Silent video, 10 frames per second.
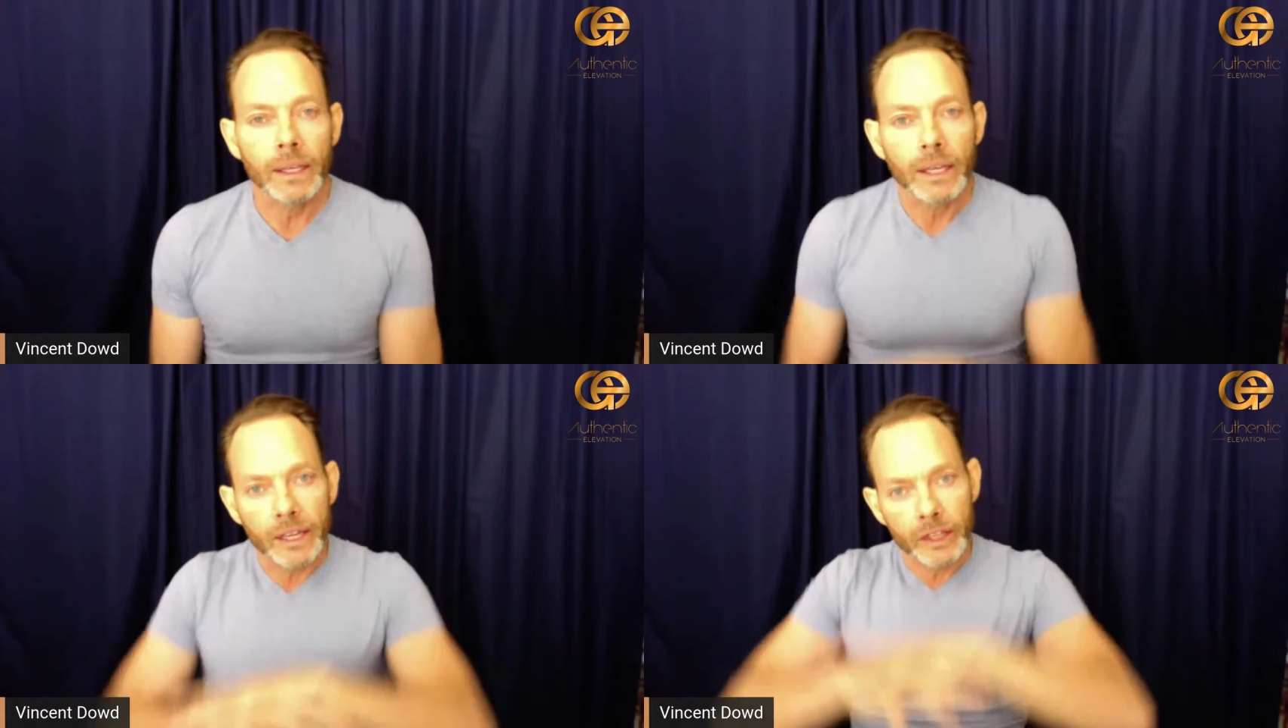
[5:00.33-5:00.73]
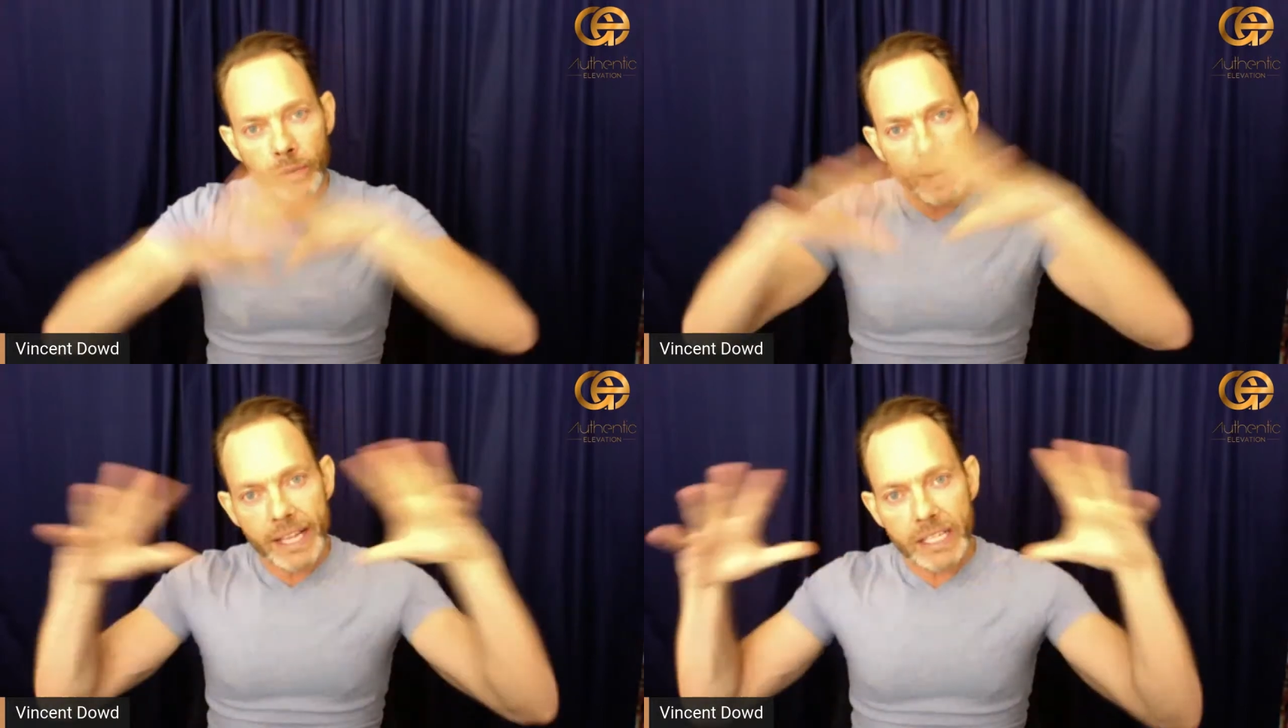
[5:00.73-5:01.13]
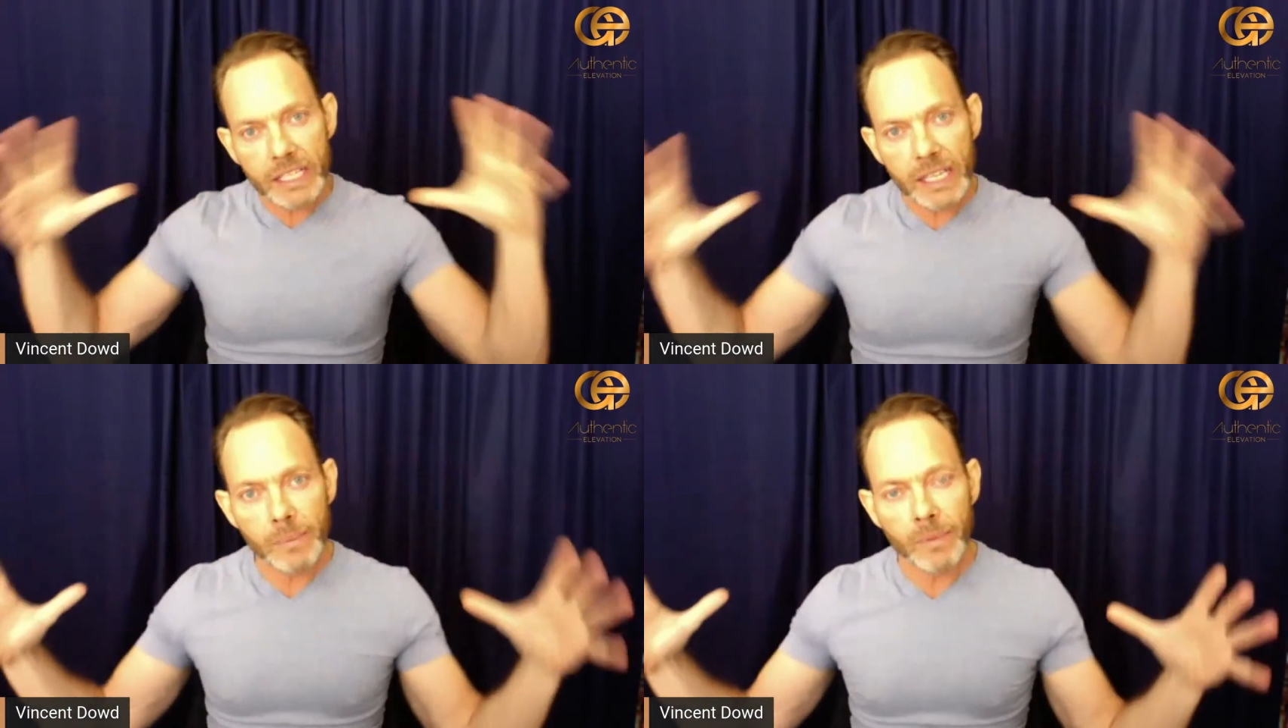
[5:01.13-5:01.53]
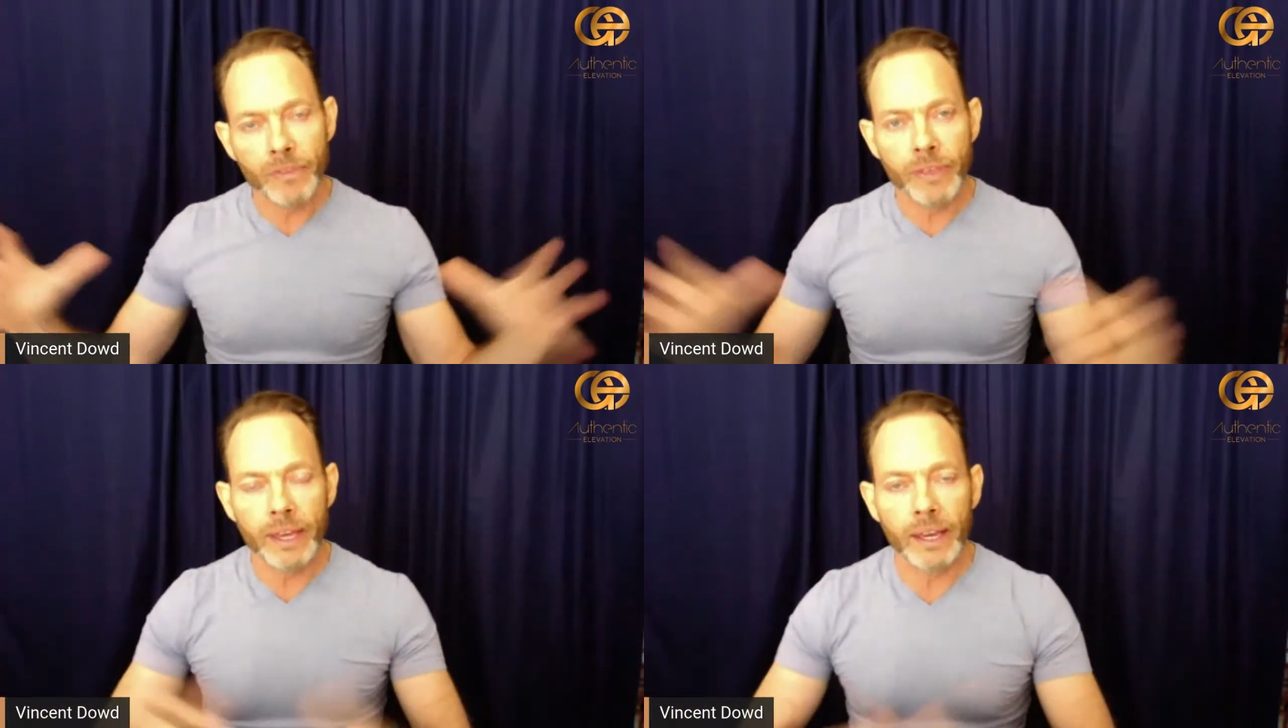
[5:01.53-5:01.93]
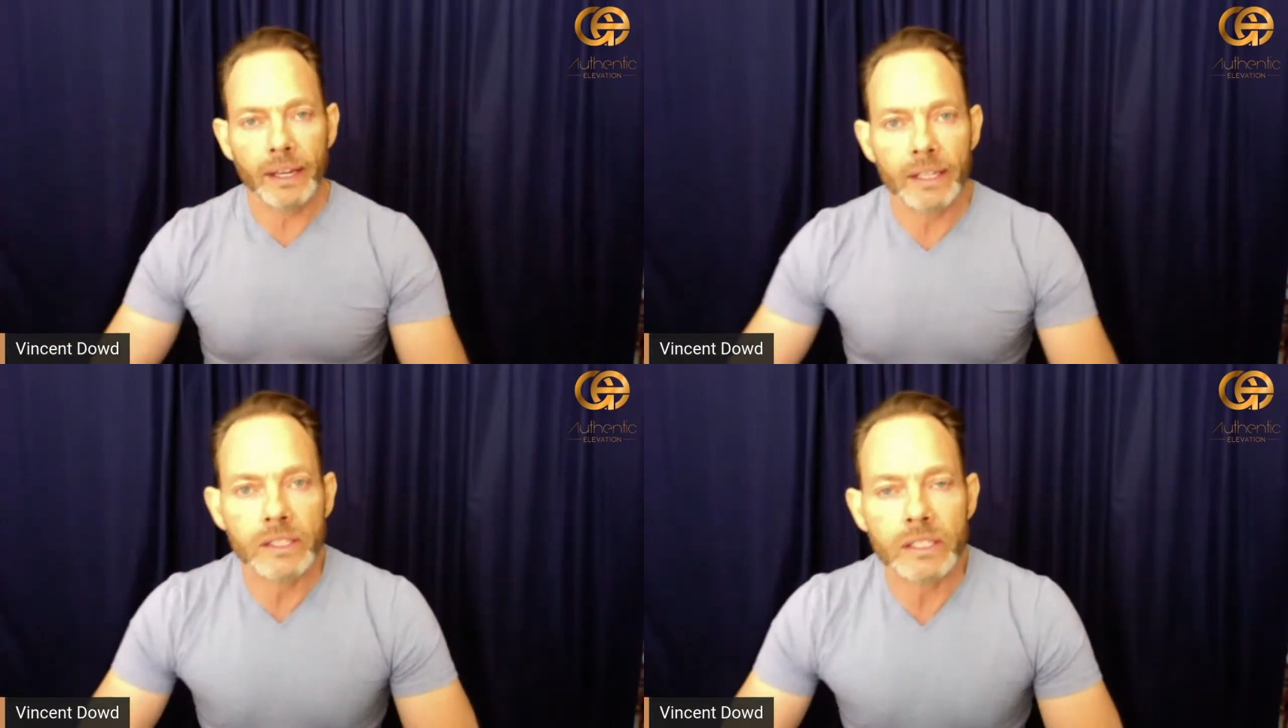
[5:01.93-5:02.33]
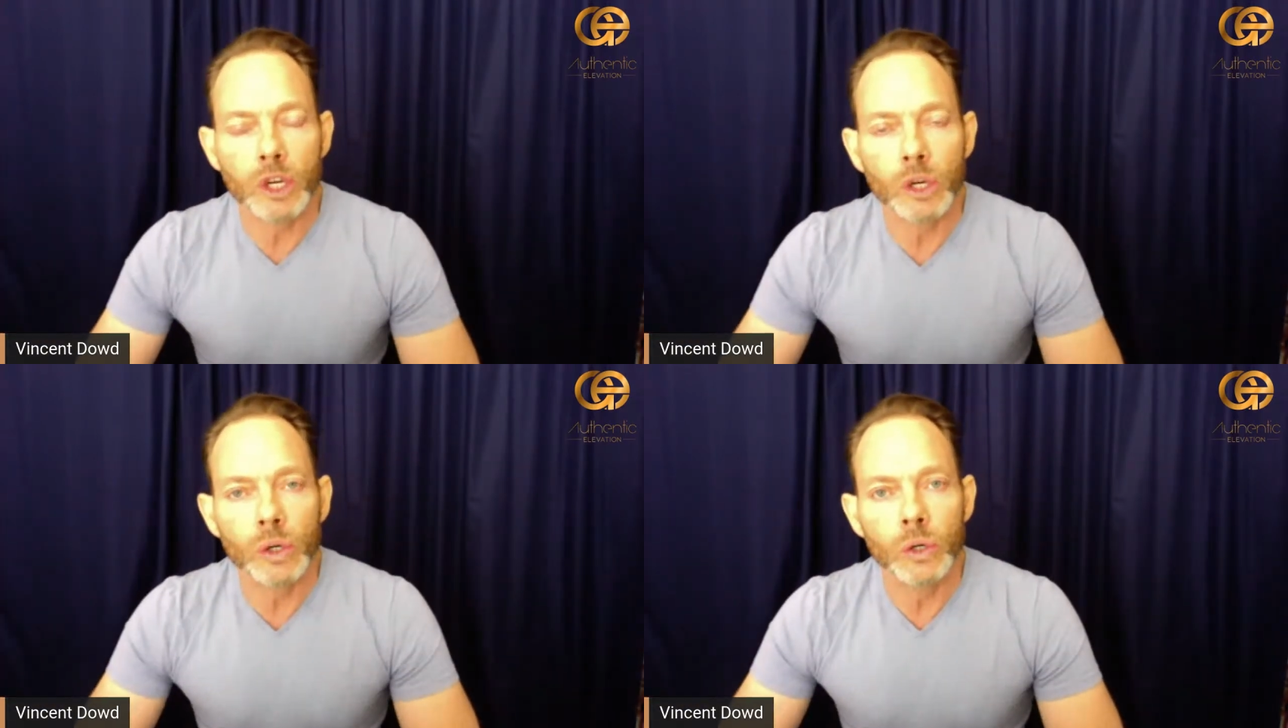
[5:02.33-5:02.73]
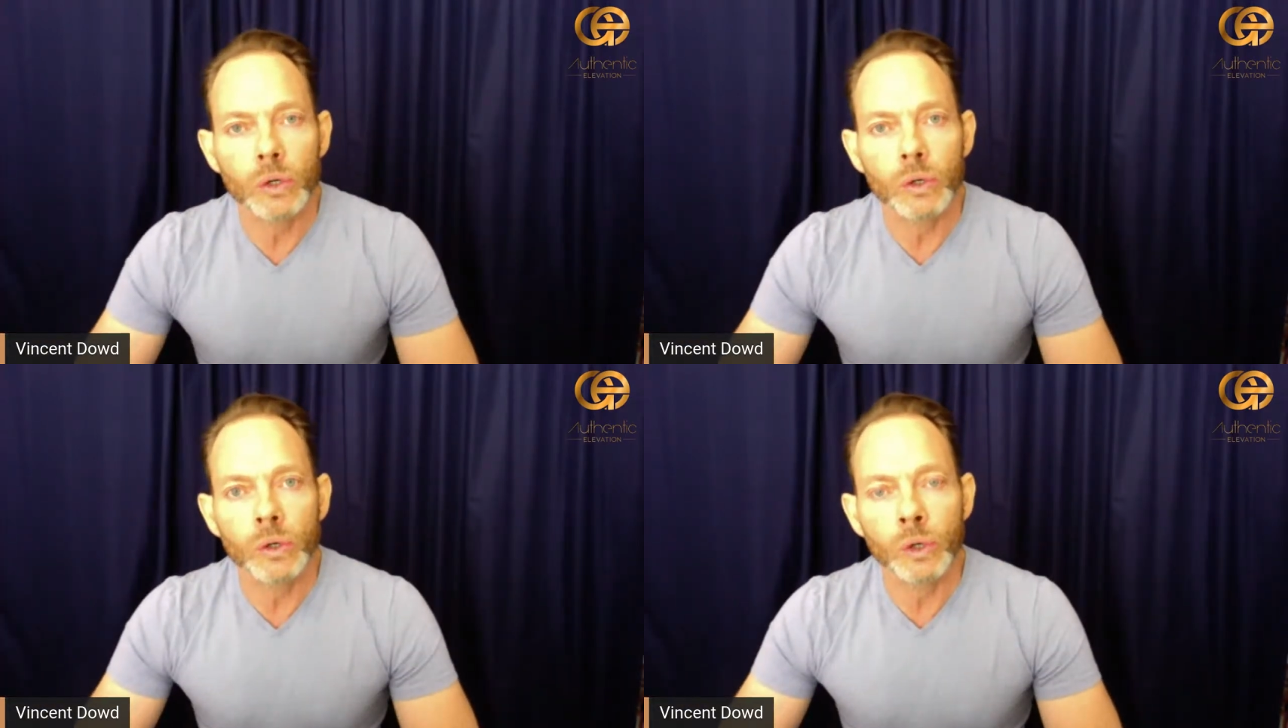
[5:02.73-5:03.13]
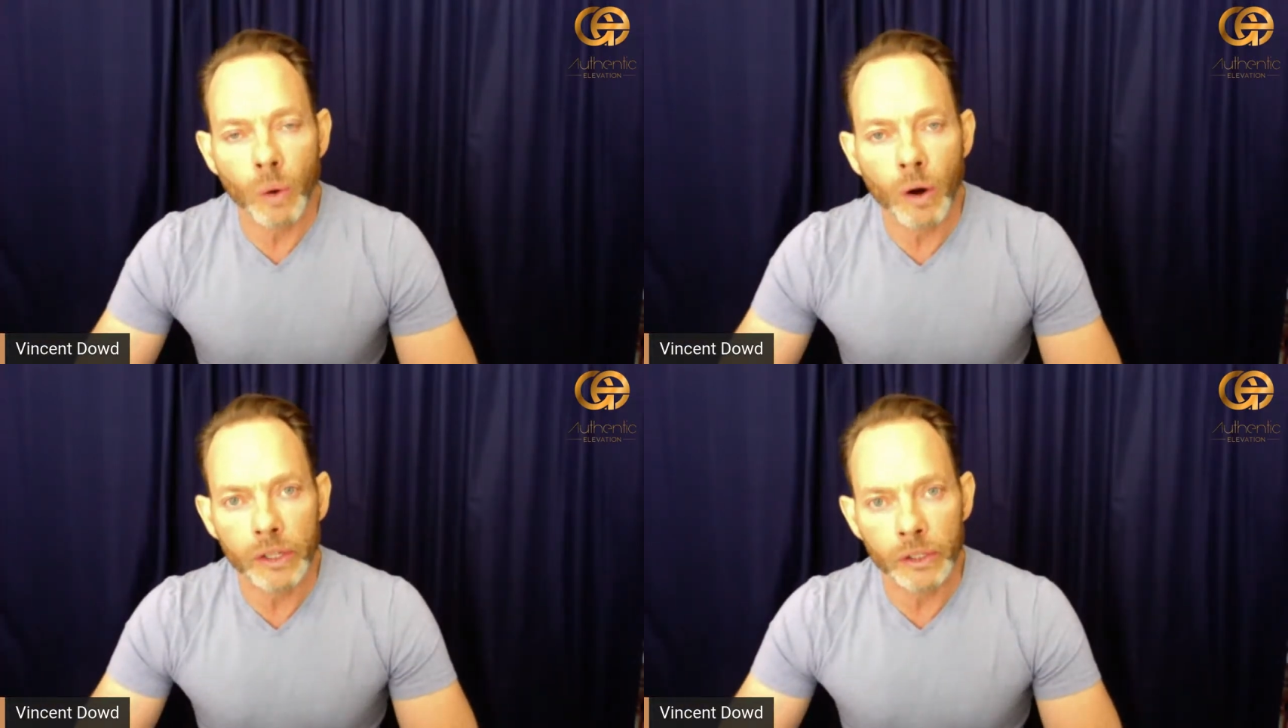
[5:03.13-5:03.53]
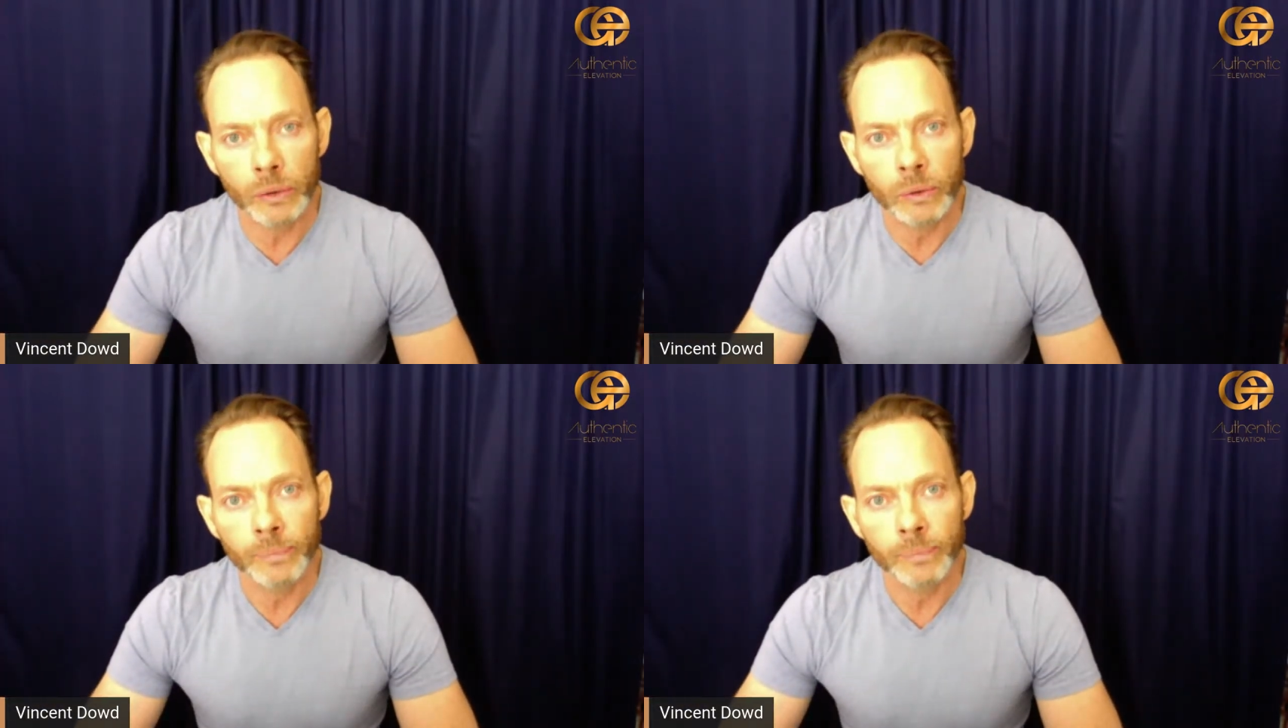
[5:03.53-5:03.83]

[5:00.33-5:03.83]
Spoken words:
In the grand scheme of things, who are you?